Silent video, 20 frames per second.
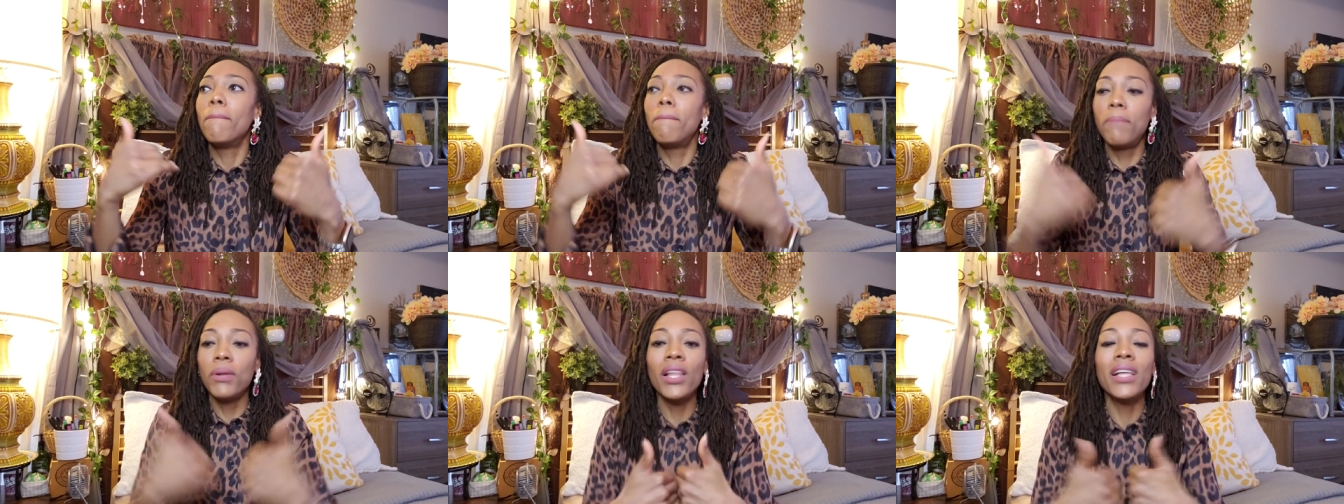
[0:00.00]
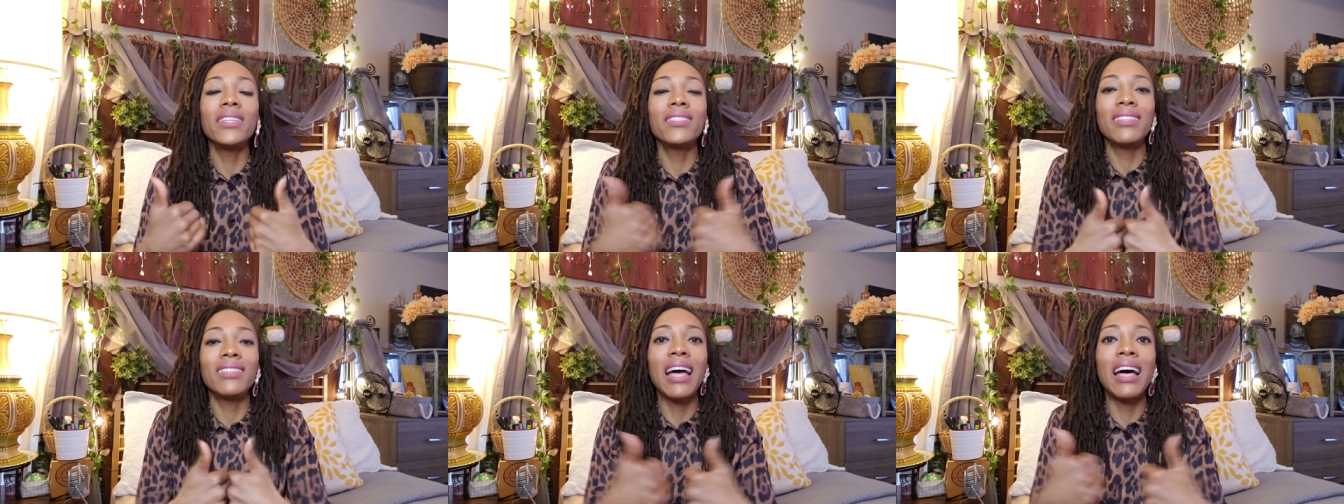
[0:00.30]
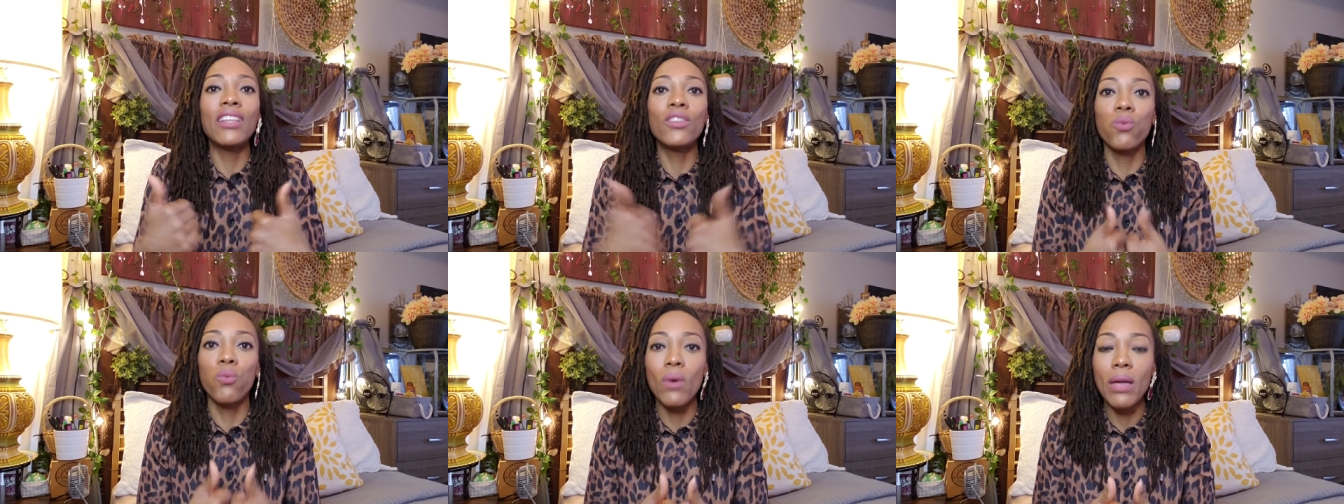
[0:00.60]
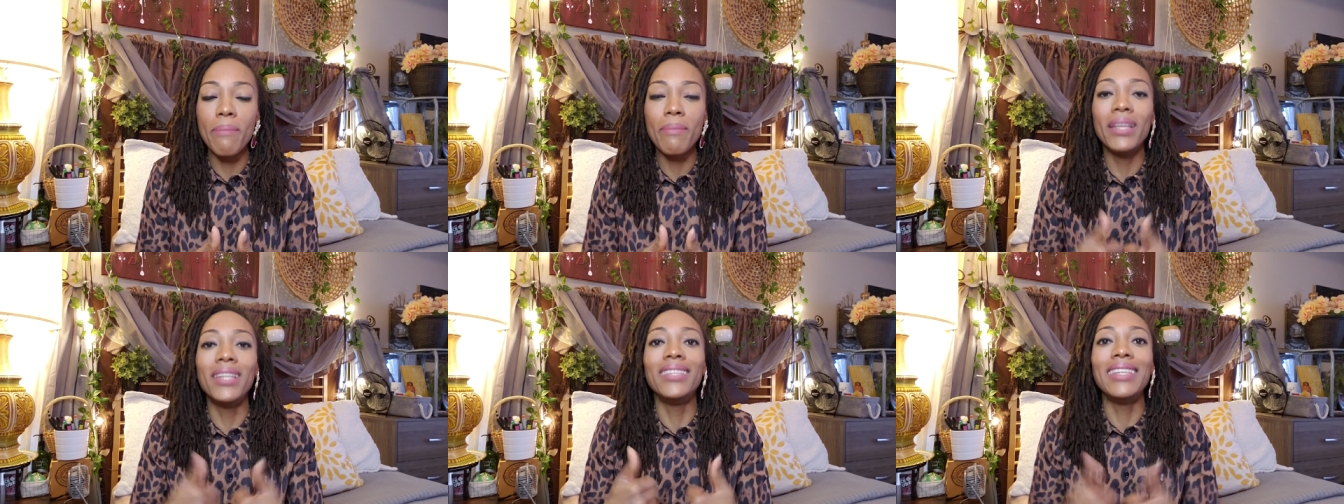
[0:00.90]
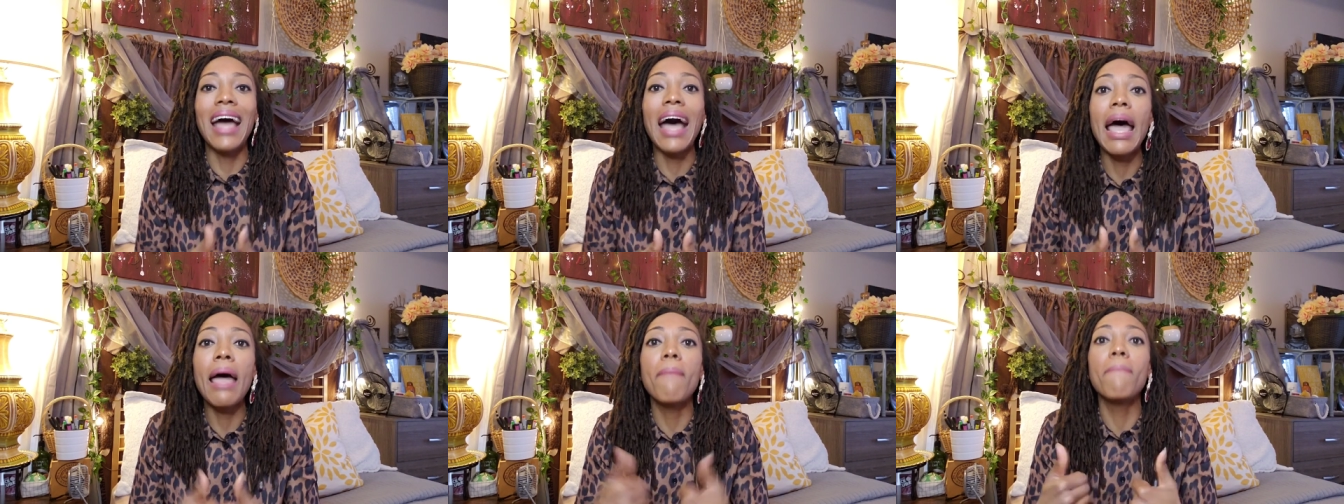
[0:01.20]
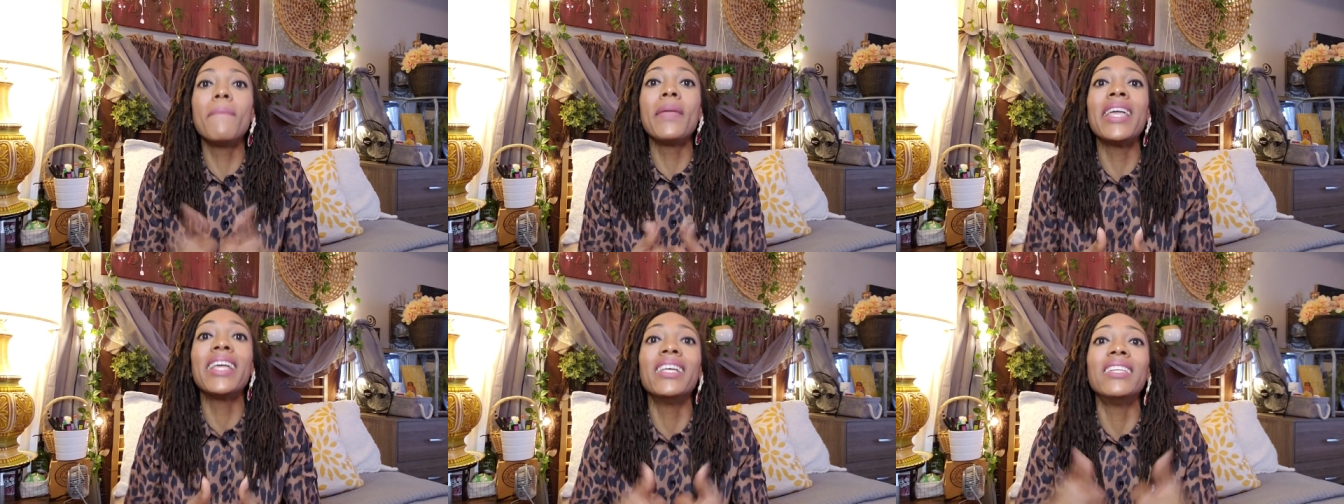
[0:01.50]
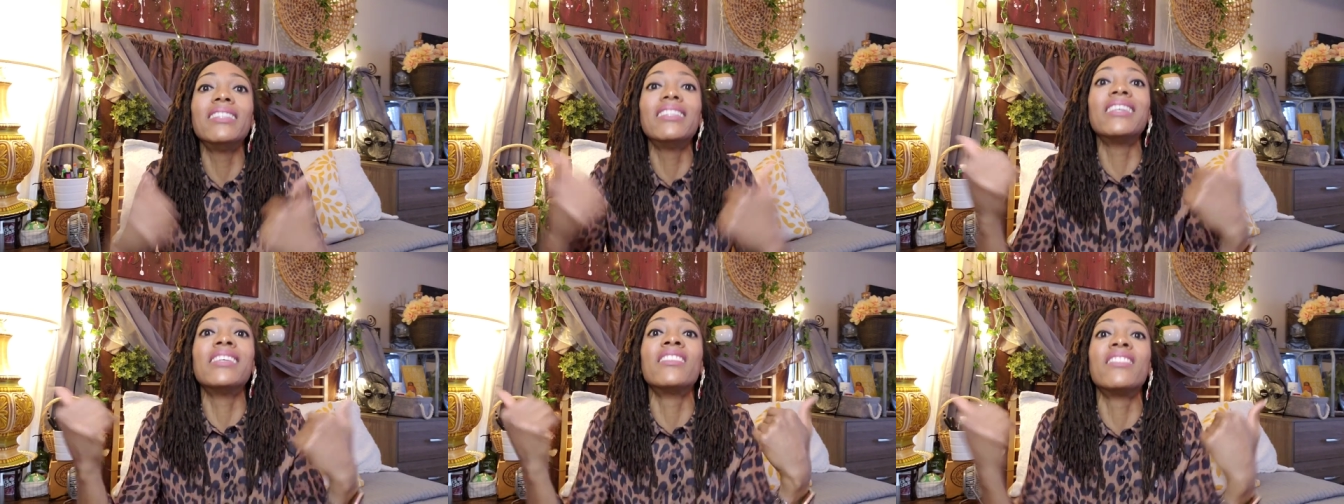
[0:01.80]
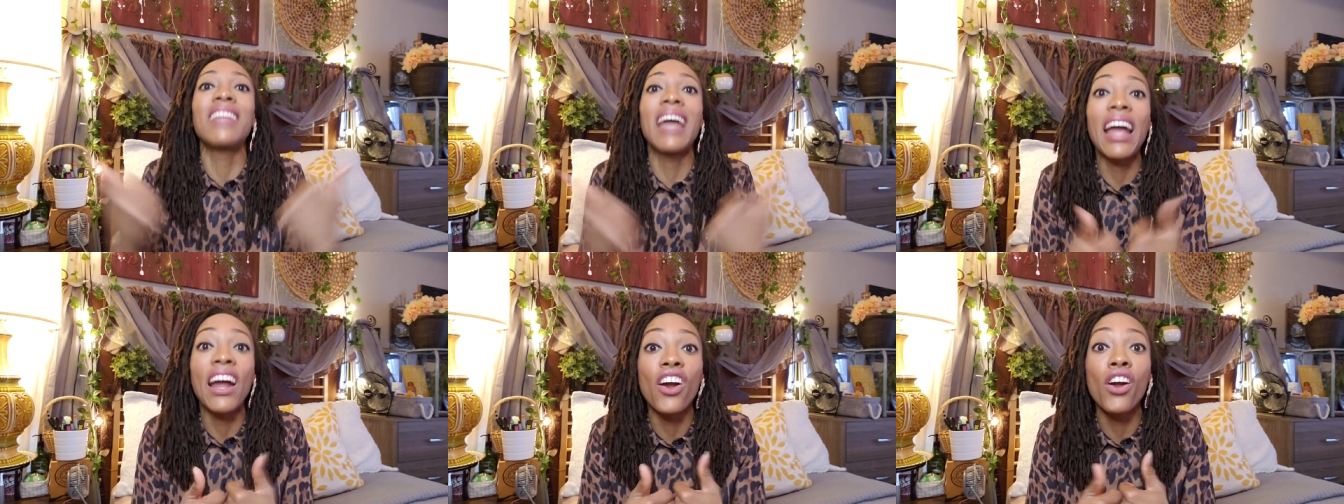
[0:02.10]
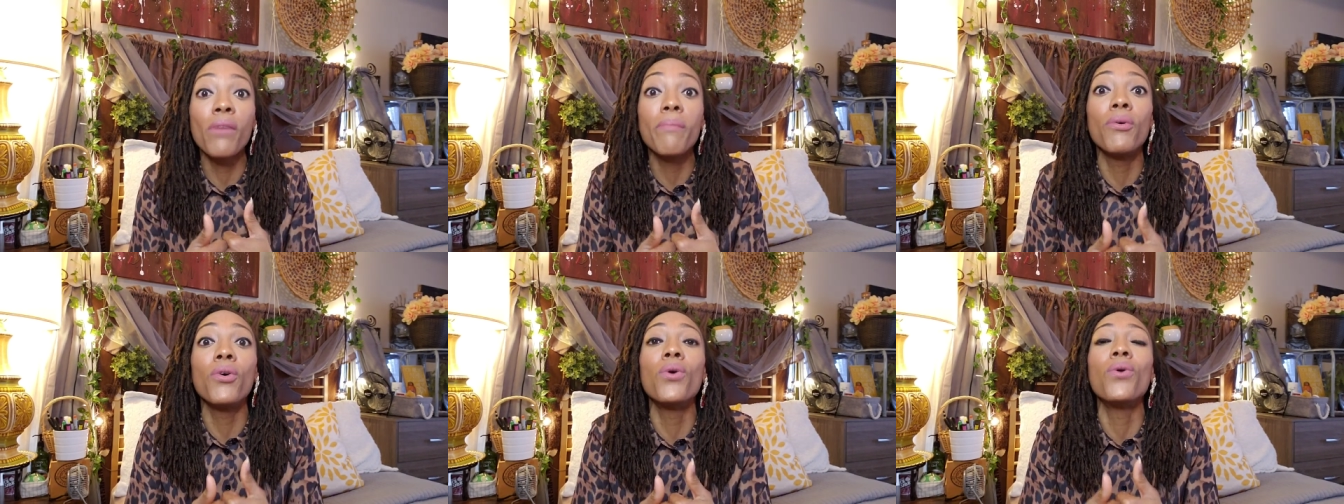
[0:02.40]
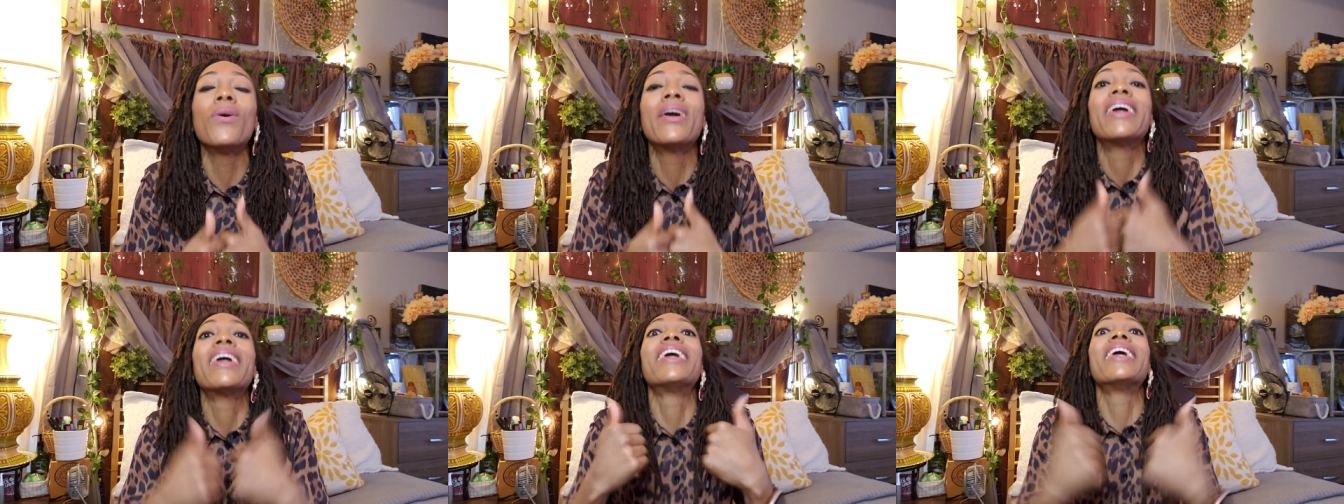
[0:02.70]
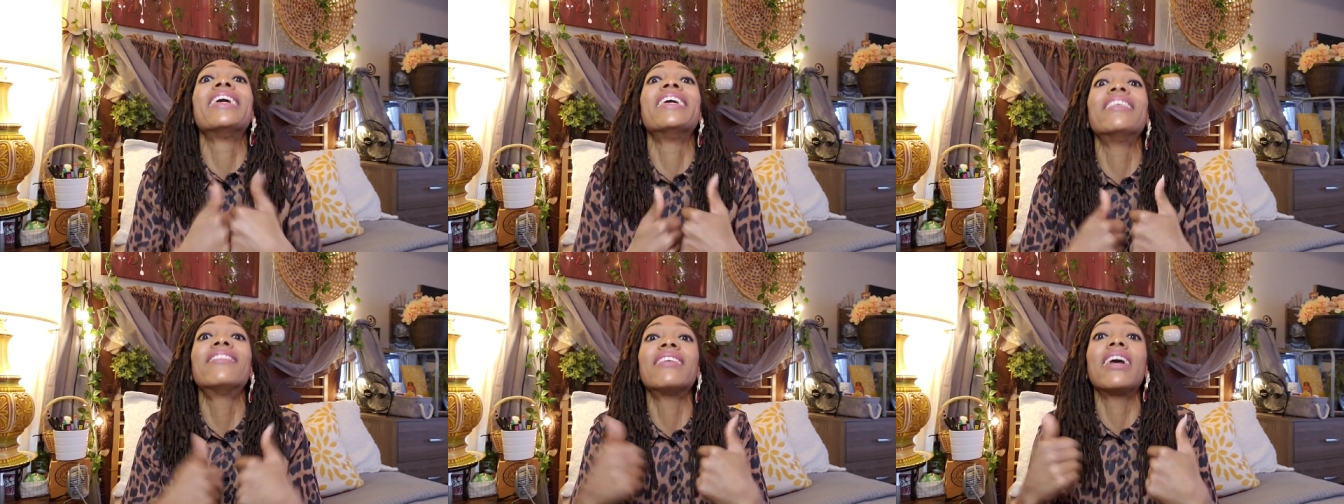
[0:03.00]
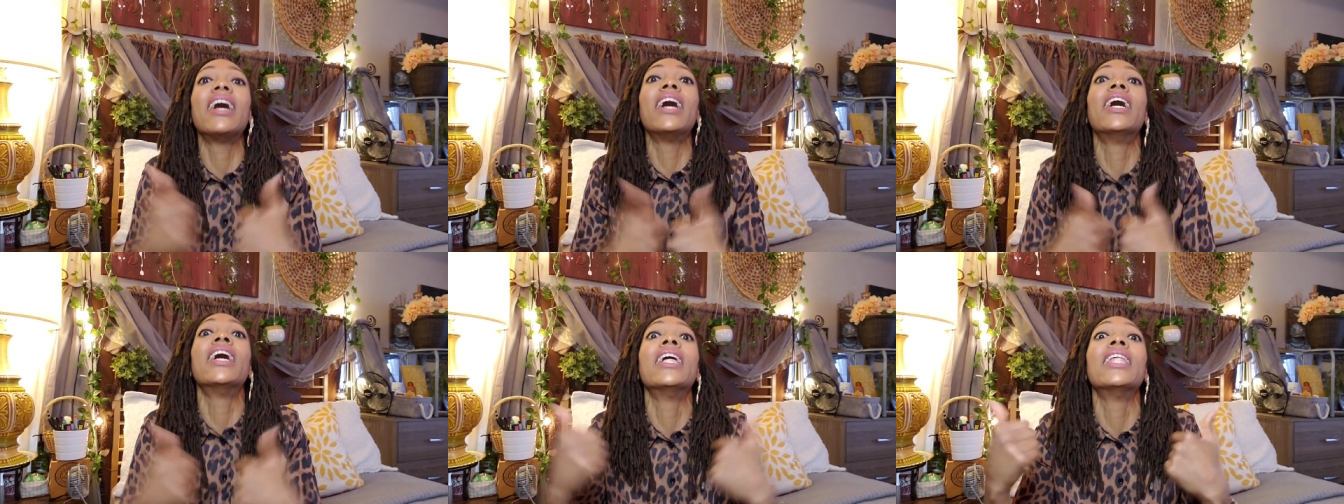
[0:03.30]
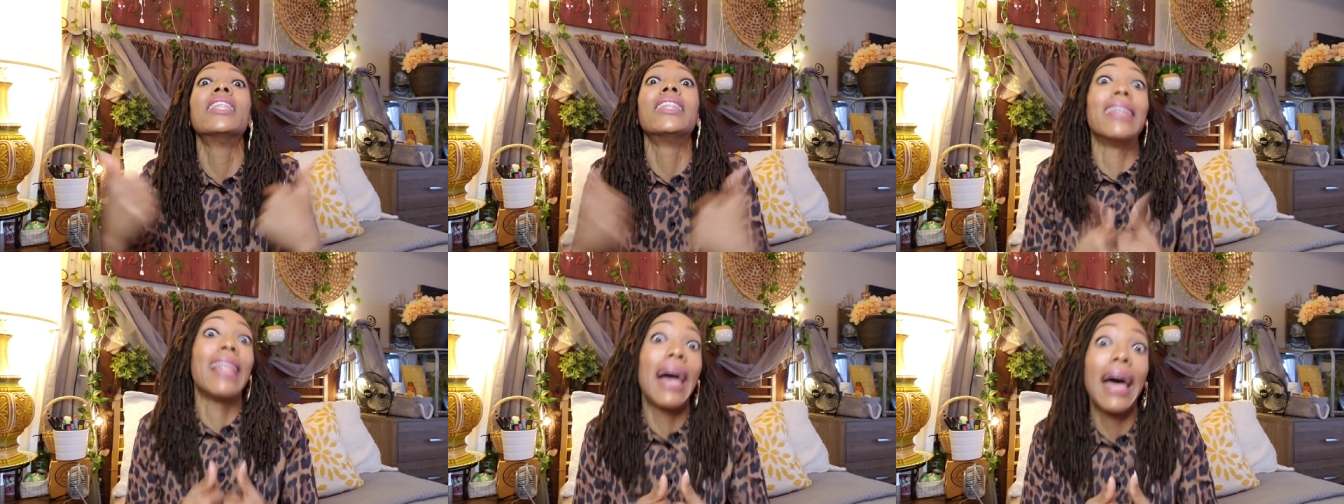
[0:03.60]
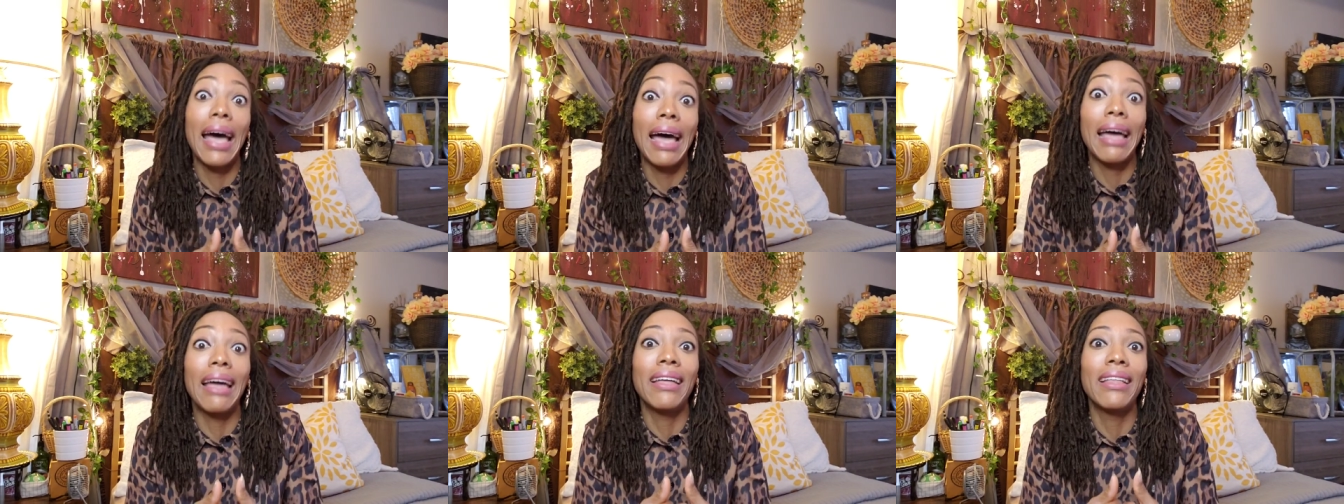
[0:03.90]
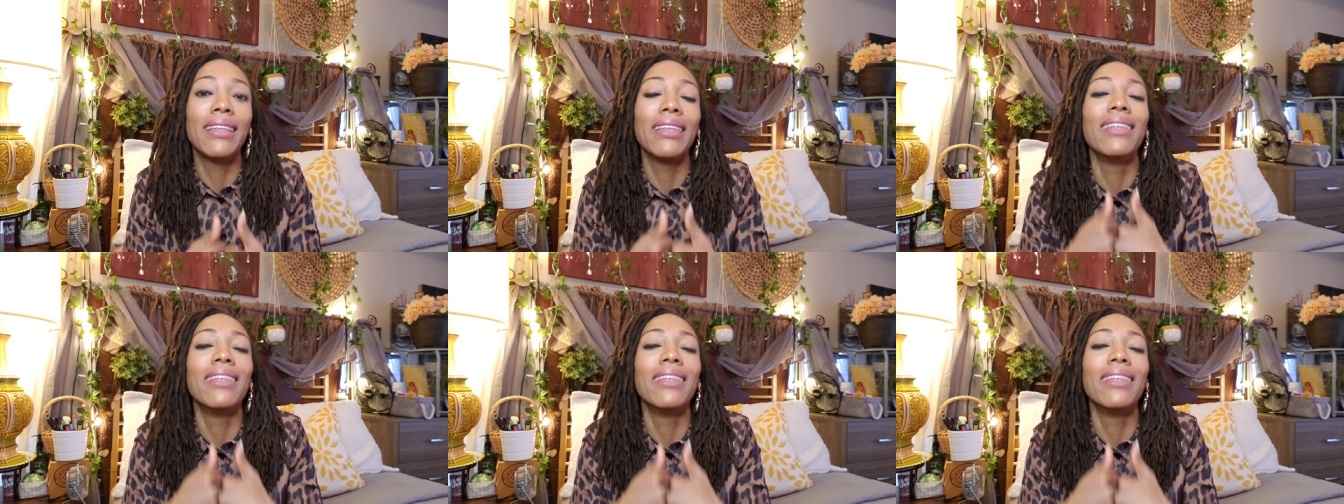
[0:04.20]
plus size women not being desirable is a lie.